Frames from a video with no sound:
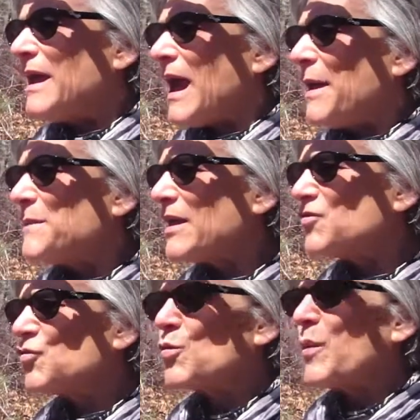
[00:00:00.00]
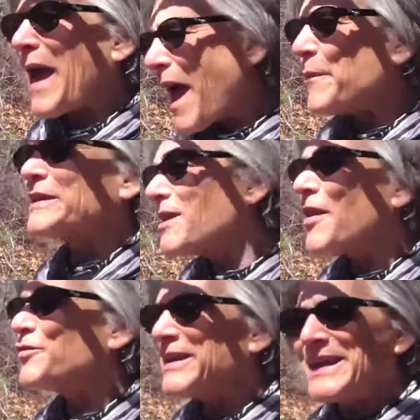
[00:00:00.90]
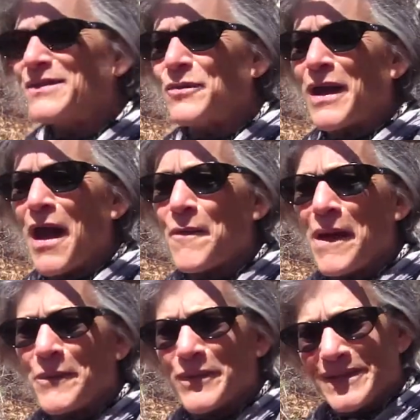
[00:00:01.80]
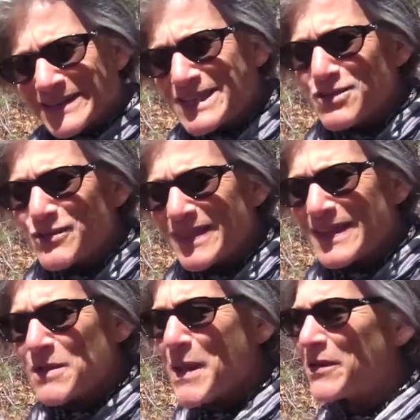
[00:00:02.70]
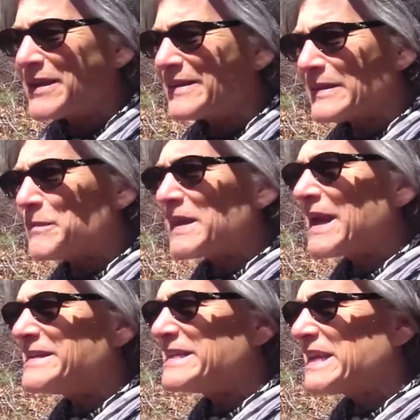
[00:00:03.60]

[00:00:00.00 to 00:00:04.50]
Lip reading: I'm not sure how it colored it or how I will continue to think about it, except that I did